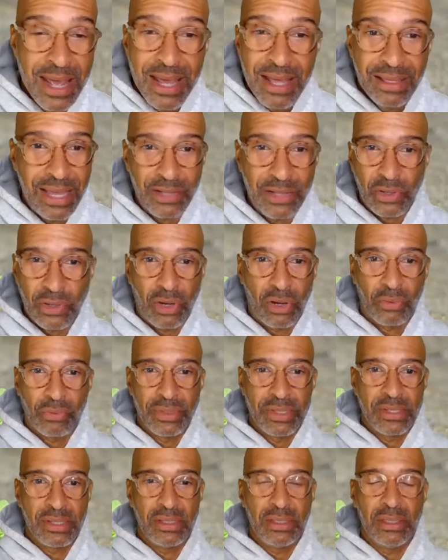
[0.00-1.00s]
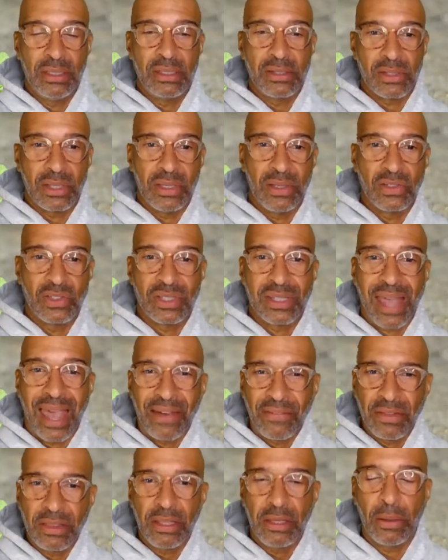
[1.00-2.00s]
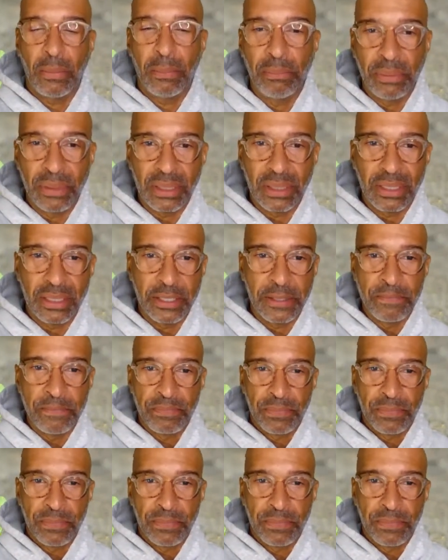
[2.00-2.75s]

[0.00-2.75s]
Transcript: That's all resilience is having the ability